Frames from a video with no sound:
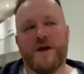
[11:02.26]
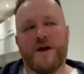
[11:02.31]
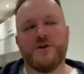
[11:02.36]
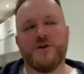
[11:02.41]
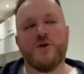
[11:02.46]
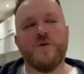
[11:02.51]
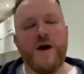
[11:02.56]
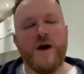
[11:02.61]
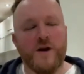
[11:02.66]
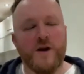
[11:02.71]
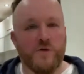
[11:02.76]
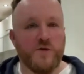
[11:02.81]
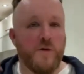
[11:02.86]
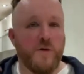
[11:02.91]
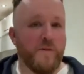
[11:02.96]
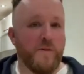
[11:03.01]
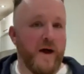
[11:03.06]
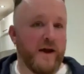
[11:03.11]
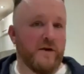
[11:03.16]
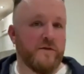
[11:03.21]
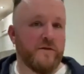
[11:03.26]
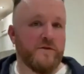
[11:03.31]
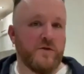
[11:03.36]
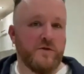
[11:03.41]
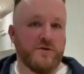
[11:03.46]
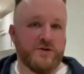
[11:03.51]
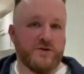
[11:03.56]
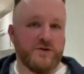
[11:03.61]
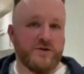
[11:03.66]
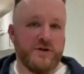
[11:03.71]
you had on the back of
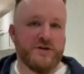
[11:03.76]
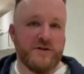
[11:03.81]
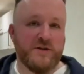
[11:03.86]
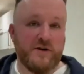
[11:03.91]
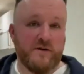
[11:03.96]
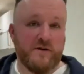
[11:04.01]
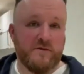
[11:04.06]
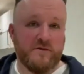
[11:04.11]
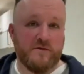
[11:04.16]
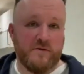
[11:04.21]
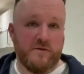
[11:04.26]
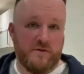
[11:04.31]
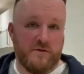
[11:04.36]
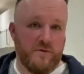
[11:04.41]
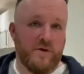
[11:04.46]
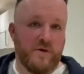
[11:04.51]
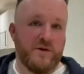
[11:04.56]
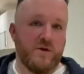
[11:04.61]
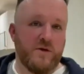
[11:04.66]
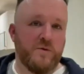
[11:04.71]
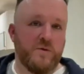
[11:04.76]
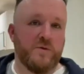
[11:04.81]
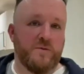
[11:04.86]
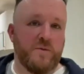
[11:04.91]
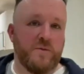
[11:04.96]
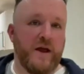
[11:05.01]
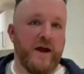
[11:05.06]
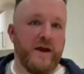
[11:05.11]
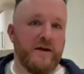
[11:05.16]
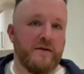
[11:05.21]
your jersey when you would
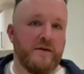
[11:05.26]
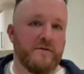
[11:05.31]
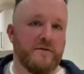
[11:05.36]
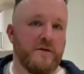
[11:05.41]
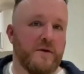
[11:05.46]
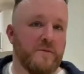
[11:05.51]
play,